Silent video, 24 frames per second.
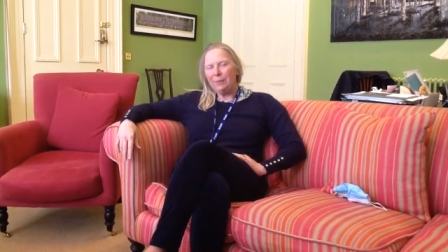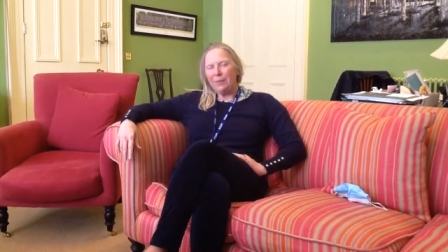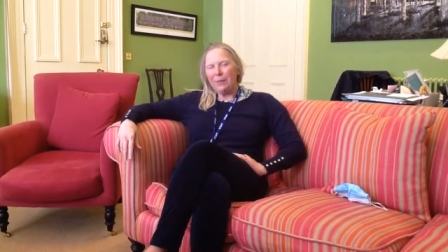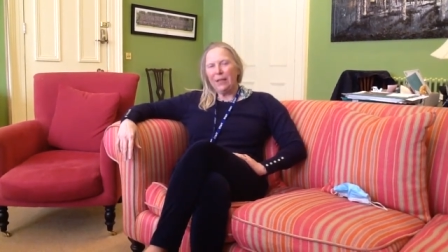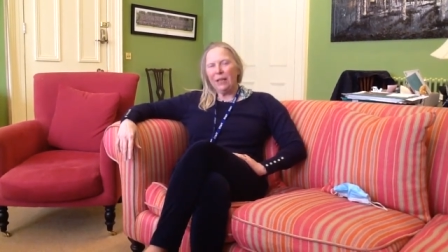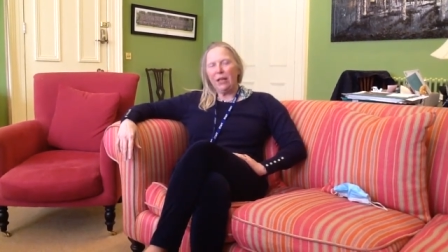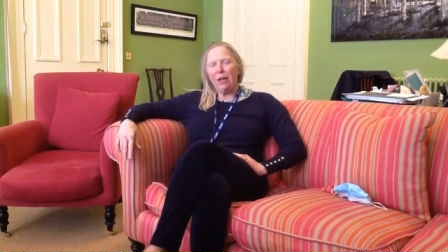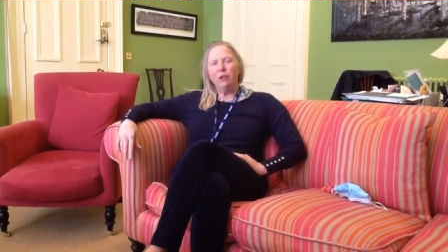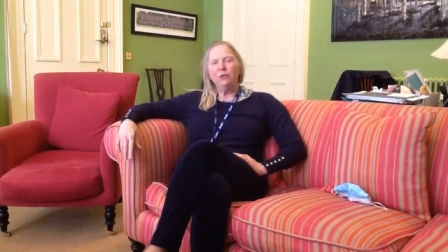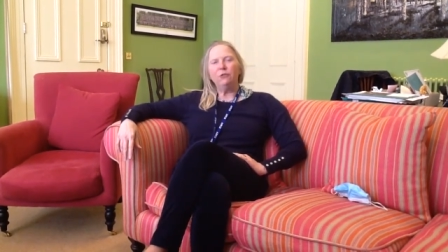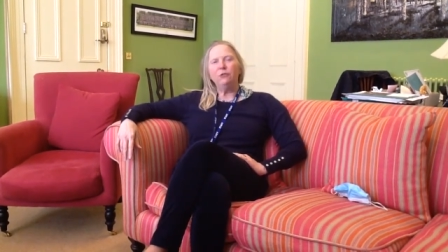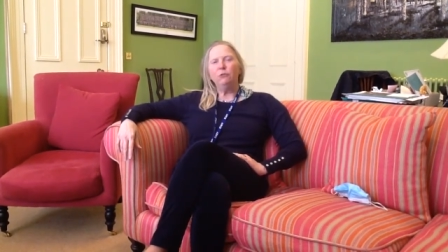
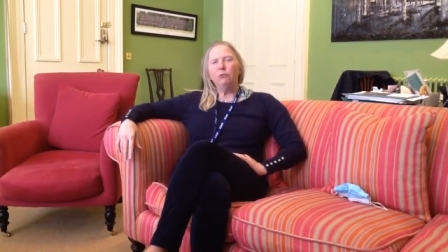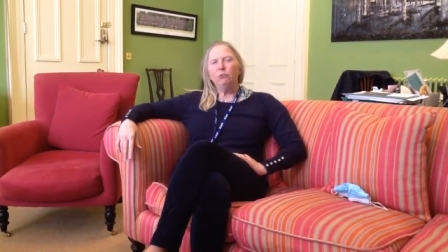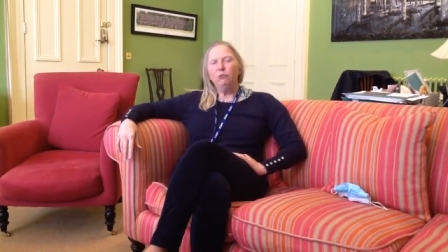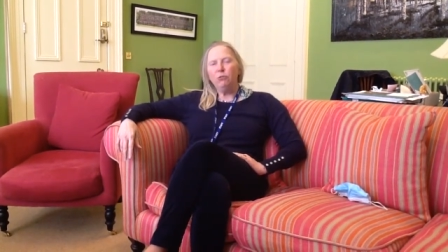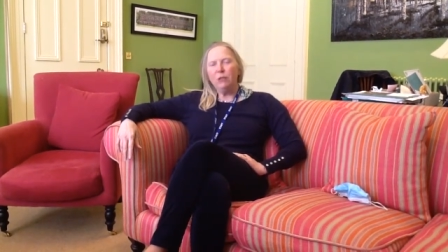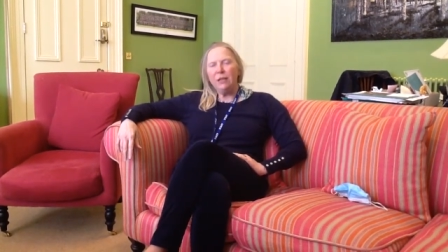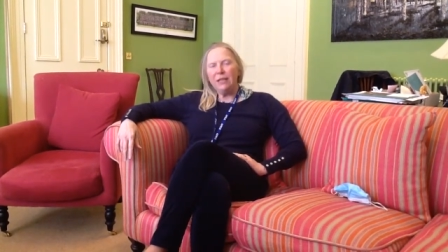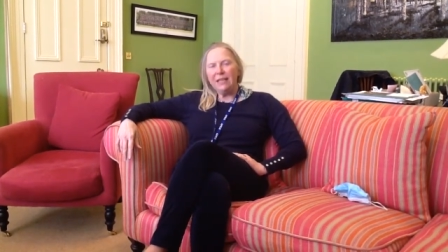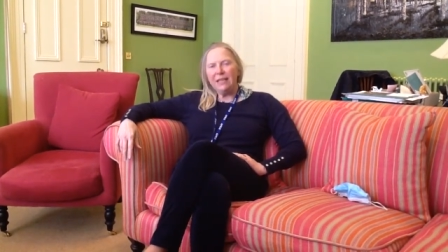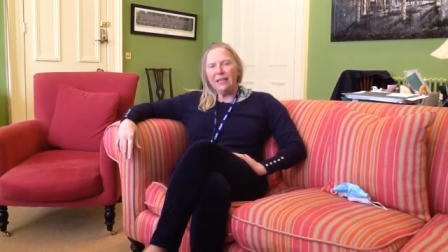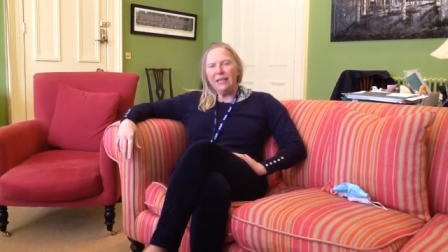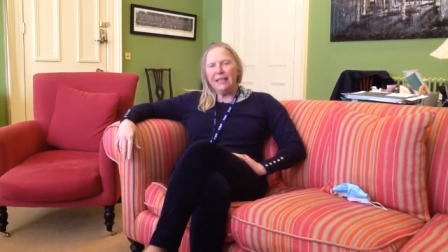And I was
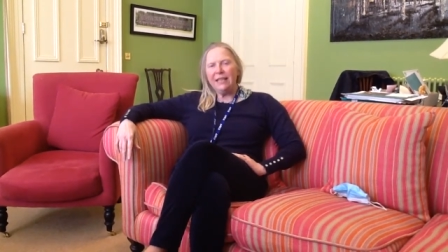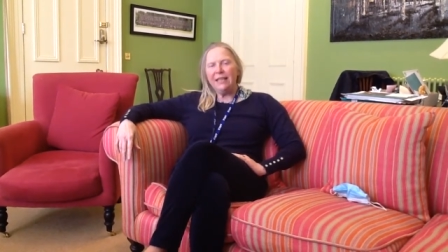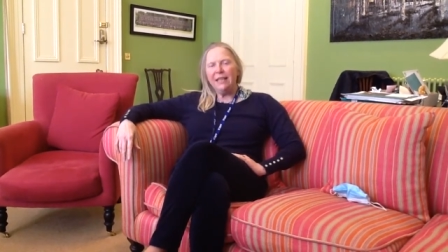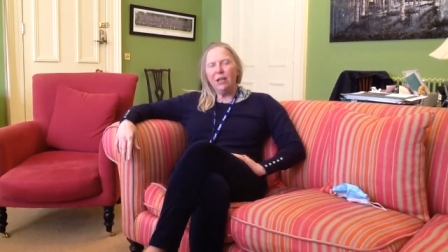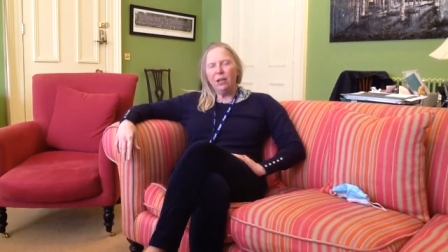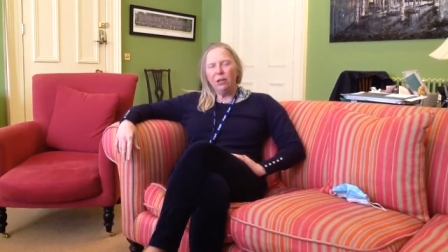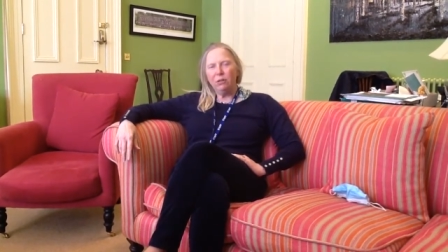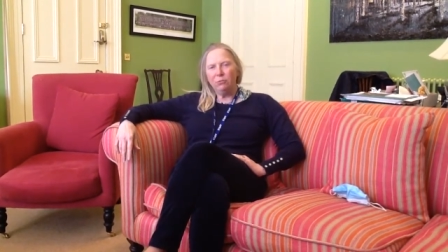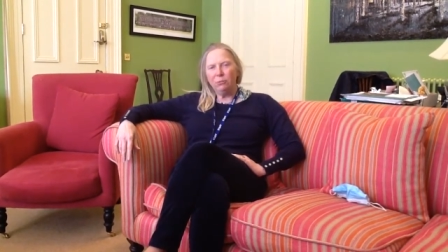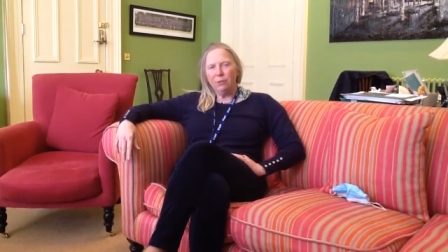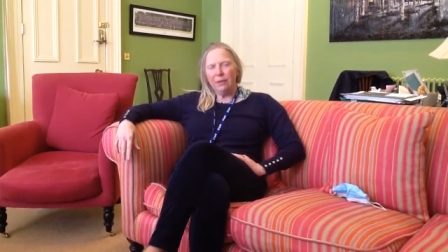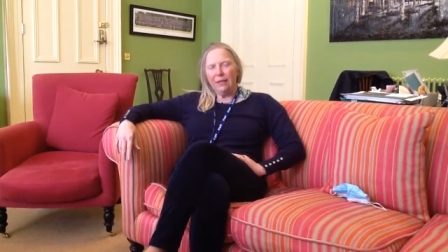really,
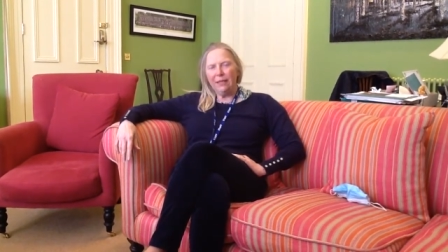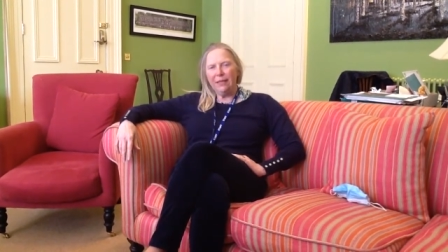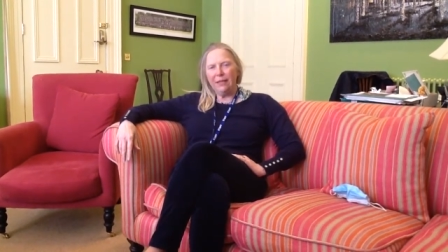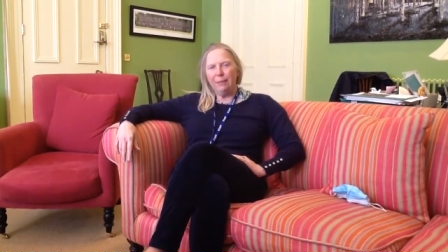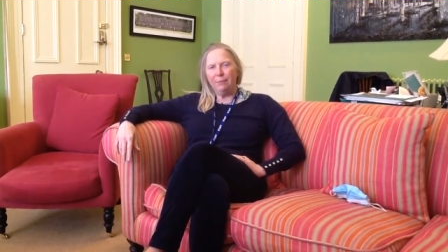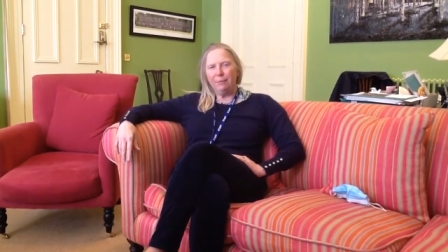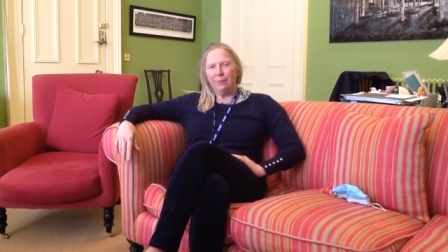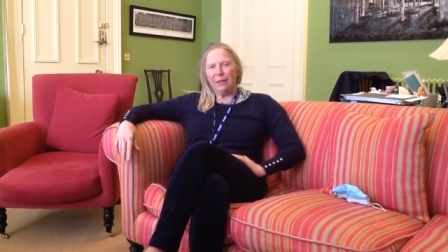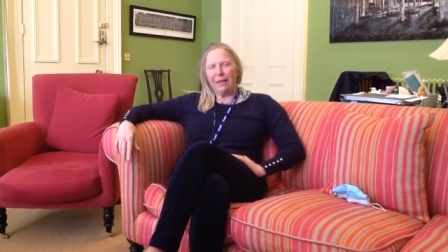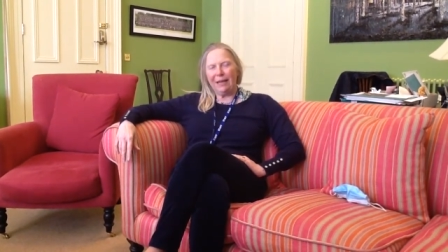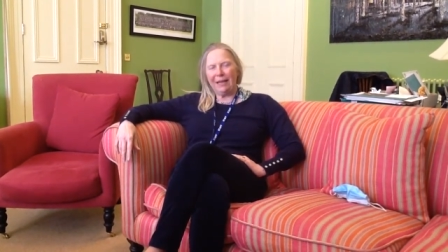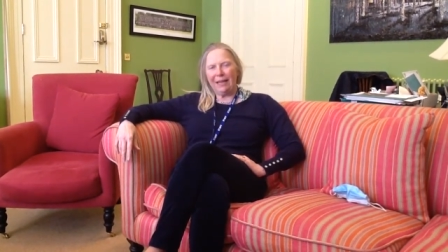really
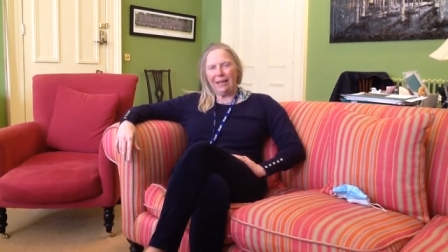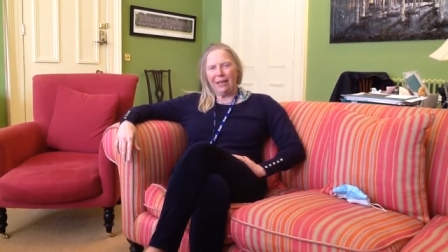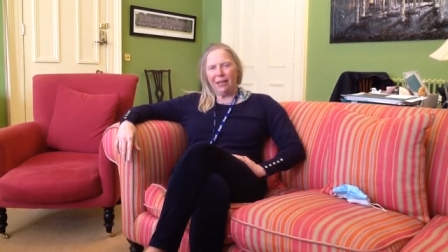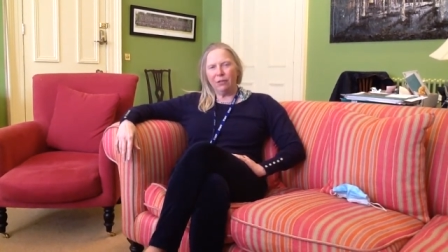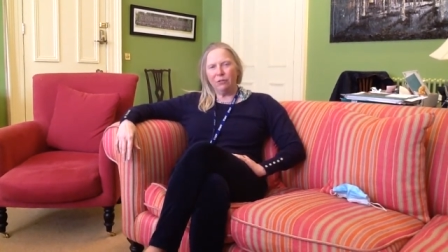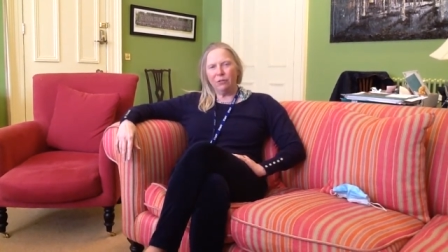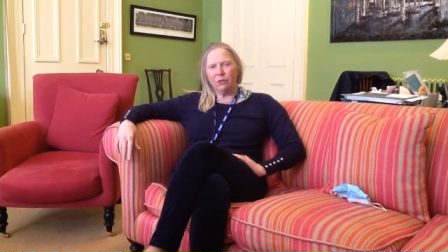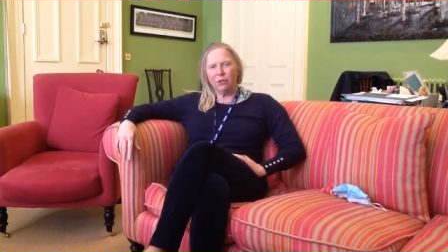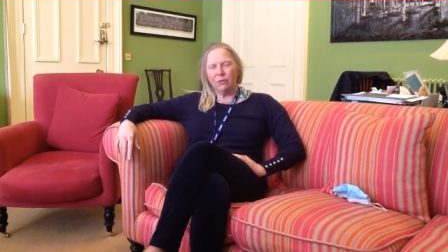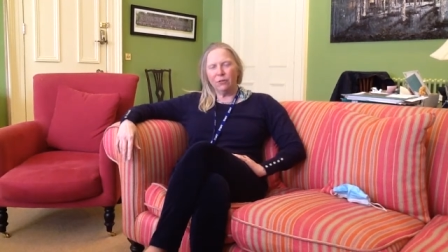proud